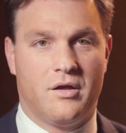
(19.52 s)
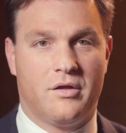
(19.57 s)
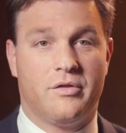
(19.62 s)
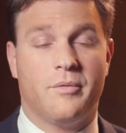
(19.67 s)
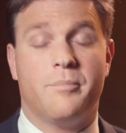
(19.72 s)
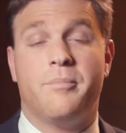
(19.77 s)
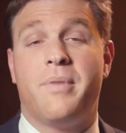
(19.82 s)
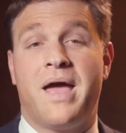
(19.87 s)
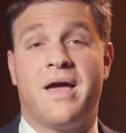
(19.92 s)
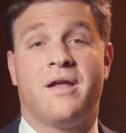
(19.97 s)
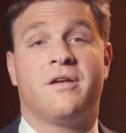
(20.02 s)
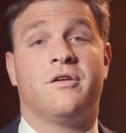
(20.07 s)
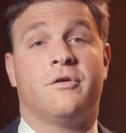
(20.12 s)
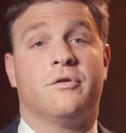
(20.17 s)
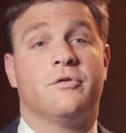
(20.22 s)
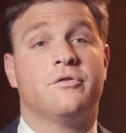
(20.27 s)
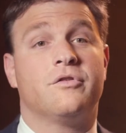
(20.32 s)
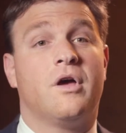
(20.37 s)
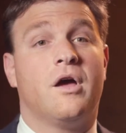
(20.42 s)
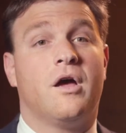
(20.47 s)
The bad
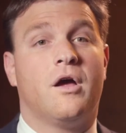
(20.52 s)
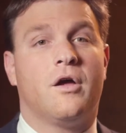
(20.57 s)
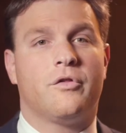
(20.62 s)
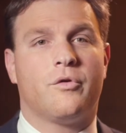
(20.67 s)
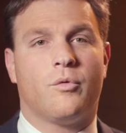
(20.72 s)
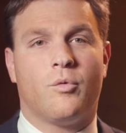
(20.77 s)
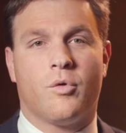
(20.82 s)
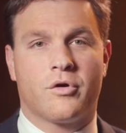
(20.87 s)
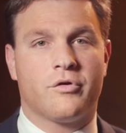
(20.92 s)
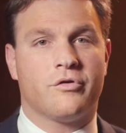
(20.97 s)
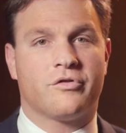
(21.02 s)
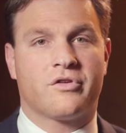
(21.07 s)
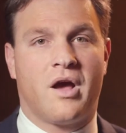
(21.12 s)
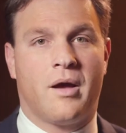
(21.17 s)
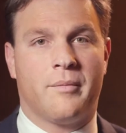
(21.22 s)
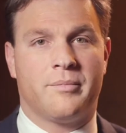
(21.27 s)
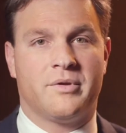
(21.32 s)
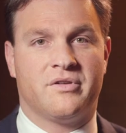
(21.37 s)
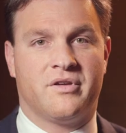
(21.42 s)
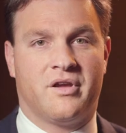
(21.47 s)
news, the Workers'
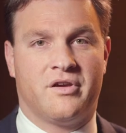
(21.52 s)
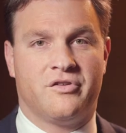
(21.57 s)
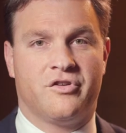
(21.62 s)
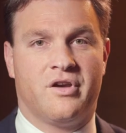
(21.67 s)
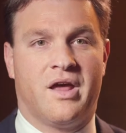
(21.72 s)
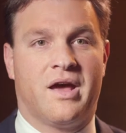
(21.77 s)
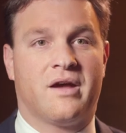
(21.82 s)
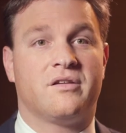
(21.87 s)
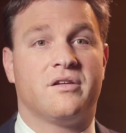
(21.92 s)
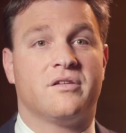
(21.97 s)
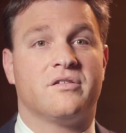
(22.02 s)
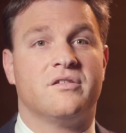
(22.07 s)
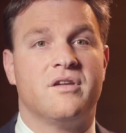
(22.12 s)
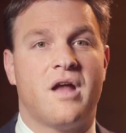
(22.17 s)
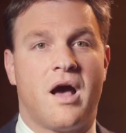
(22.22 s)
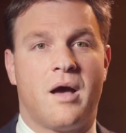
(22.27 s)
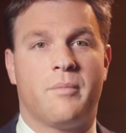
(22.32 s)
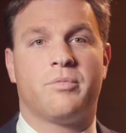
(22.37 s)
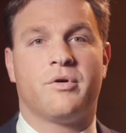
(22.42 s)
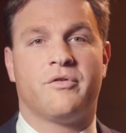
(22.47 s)
Compensation Act does
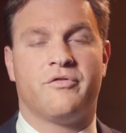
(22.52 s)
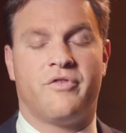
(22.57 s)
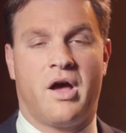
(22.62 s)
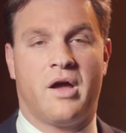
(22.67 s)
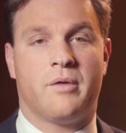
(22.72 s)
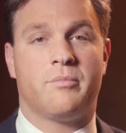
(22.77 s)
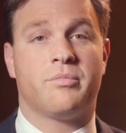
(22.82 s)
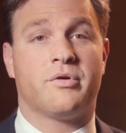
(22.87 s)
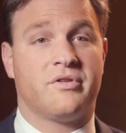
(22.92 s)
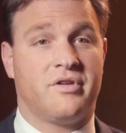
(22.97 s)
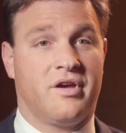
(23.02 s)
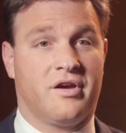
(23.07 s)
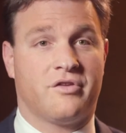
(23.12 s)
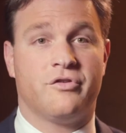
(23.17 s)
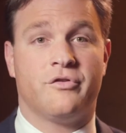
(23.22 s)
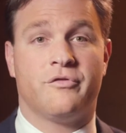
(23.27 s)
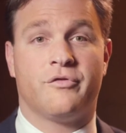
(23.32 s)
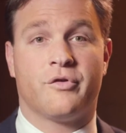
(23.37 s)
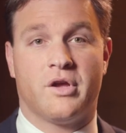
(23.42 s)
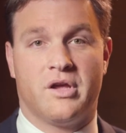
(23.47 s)
not provide
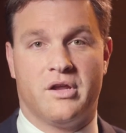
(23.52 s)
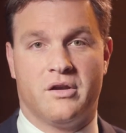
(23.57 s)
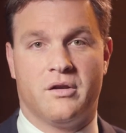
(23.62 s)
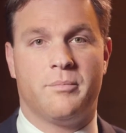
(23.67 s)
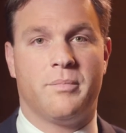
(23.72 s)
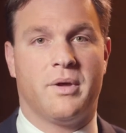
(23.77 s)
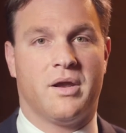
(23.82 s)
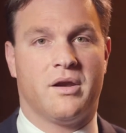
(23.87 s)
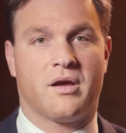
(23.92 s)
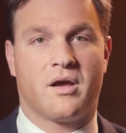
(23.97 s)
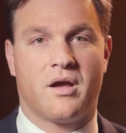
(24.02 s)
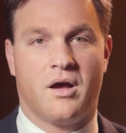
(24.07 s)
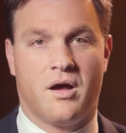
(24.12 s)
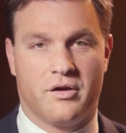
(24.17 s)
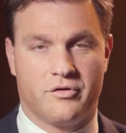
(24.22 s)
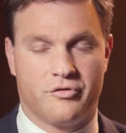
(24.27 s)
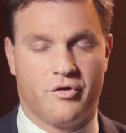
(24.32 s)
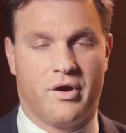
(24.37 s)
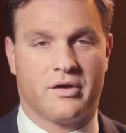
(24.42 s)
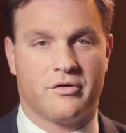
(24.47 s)
protection for independent
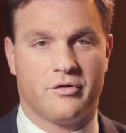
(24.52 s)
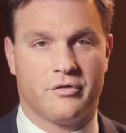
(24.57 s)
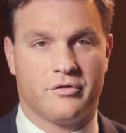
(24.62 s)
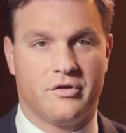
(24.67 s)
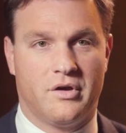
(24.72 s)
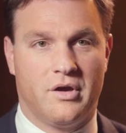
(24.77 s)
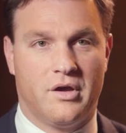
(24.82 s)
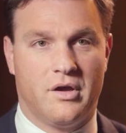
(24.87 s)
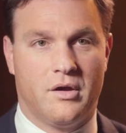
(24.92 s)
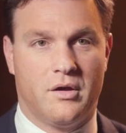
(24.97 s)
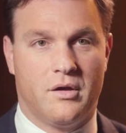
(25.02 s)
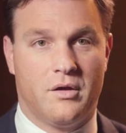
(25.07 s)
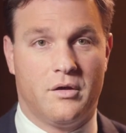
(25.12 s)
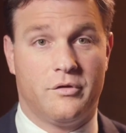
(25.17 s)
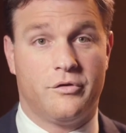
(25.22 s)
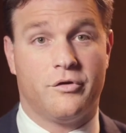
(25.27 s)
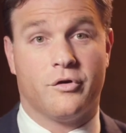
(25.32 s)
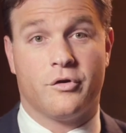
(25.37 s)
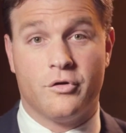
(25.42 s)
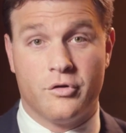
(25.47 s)
contractors.
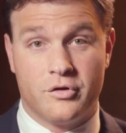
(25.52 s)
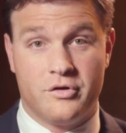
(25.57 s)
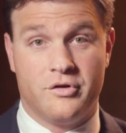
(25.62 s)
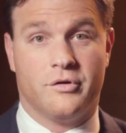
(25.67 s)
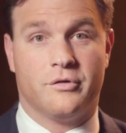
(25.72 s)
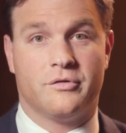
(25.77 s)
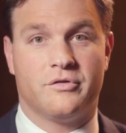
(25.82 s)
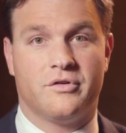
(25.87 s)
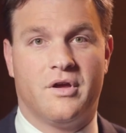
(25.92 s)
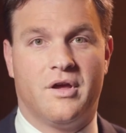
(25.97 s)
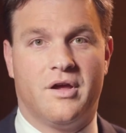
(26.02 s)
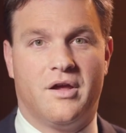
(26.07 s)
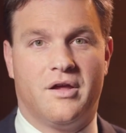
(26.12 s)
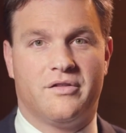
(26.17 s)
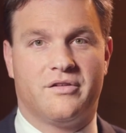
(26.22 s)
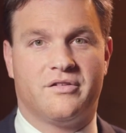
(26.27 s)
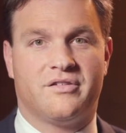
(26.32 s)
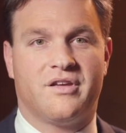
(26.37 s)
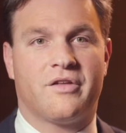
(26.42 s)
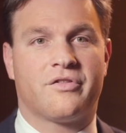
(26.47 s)
The good news,
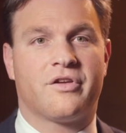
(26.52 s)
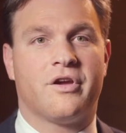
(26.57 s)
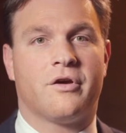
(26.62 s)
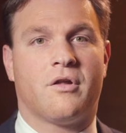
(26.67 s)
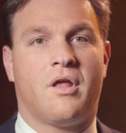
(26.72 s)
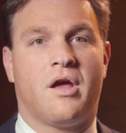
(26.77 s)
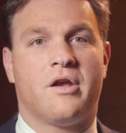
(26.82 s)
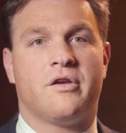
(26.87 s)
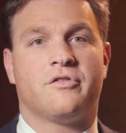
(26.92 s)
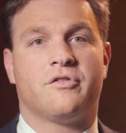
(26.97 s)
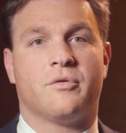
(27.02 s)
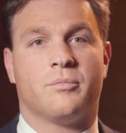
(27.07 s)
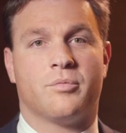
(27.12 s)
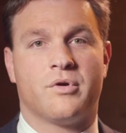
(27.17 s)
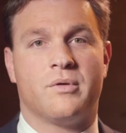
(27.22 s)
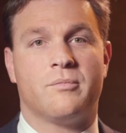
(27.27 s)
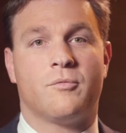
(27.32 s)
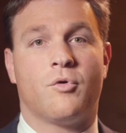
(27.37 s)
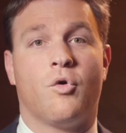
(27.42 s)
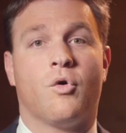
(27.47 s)
the South Carolina
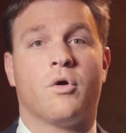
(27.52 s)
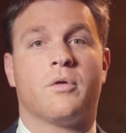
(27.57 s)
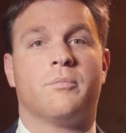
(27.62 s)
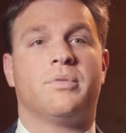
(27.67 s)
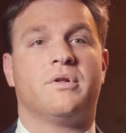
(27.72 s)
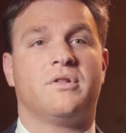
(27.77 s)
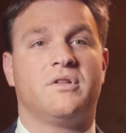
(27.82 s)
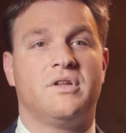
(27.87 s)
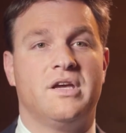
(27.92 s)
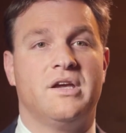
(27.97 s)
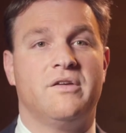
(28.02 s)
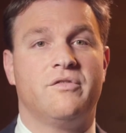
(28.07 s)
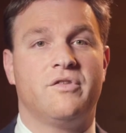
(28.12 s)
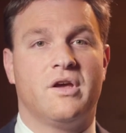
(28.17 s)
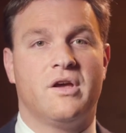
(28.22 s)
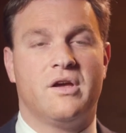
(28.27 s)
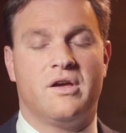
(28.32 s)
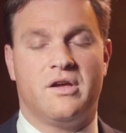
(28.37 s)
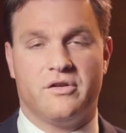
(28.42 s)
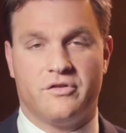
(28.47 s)
Supreme Court believed,
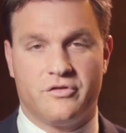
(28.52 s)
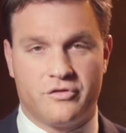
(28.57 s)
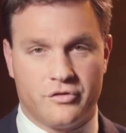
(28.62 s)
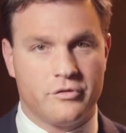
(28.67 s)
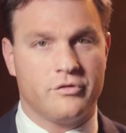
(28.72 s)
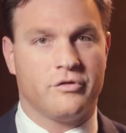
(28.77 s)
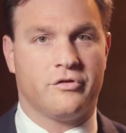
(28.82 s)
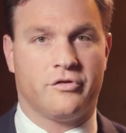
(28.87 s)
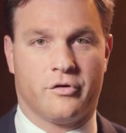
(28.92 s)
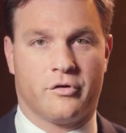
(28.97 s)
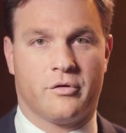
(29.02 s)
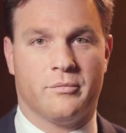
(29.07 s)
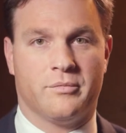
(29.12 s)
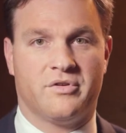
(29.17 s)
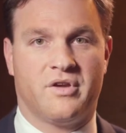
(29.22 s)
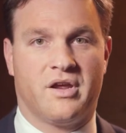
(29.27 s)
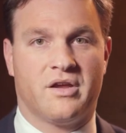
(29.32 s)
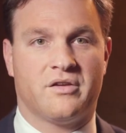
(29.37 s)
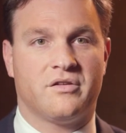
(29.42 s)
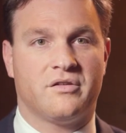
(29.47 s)
in certain
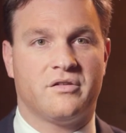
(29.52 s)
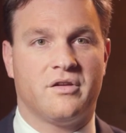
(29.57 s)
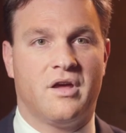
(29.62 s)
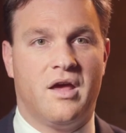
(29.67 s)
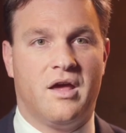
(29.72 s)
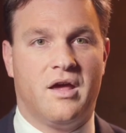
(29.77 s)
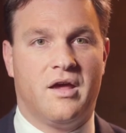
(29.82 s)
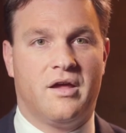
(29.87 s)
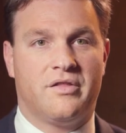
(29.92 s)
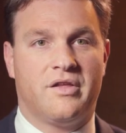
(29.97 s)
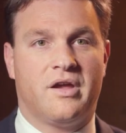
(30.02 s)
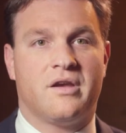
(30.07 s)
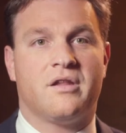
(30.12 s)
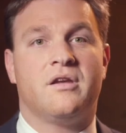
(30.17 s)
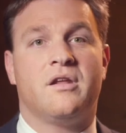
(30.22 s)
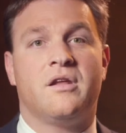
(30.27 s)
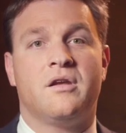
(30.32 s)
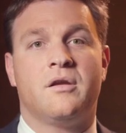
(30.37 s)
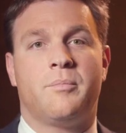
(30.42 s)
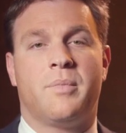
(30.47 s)
circumstances, that
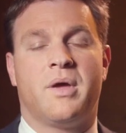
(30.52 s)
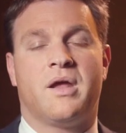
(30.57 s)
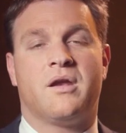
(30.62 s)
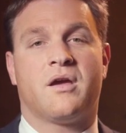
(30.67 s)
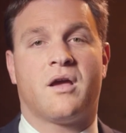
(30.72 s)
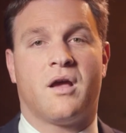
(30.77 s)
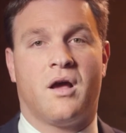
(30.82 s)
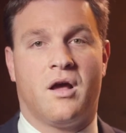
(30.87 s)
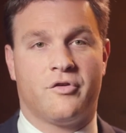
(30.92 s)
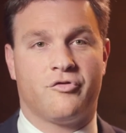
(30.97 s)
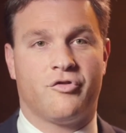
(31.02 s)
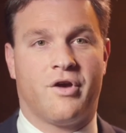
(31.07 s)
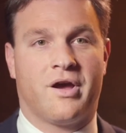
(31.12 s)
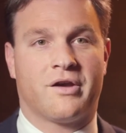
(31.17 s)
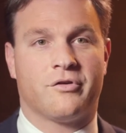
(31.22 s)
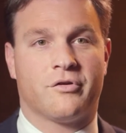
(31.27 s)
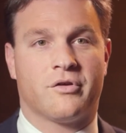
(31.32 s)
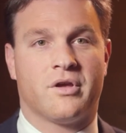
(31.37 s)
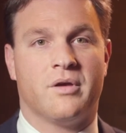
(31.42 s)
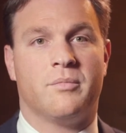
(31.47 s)
an independent
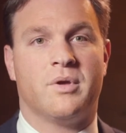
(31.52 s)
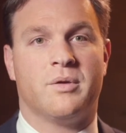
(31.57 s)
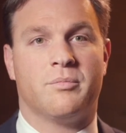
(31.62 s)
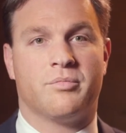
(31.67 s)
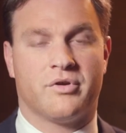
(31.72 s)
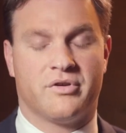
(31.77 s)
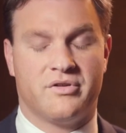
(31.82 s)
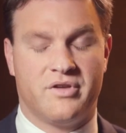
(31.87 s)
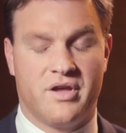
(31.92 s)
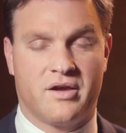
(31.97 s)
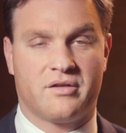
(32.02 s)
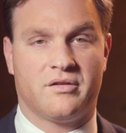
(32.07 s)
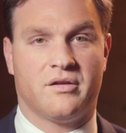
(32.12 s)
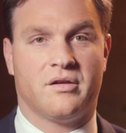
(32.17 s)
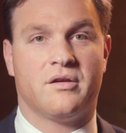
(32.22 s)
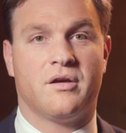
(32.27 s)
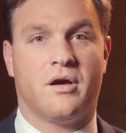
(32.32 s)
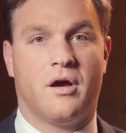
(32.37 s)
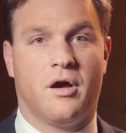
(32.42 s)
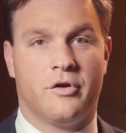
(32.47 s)
contractor can be
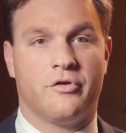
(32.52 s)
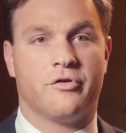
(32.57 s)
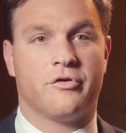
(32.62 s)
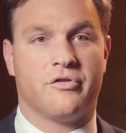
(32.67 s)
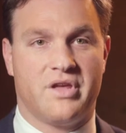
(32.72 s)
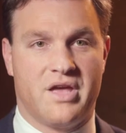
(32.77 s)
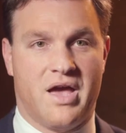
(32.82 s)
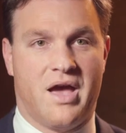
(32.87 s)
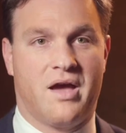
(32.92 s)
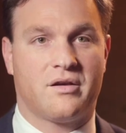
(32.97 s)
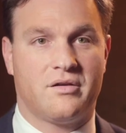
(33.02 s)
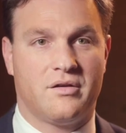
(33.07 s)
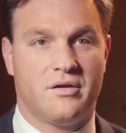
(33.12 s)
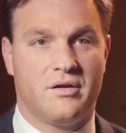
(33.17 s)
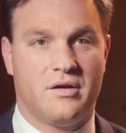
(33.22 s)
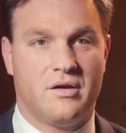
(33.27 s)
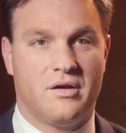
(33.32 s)
protected under the Act.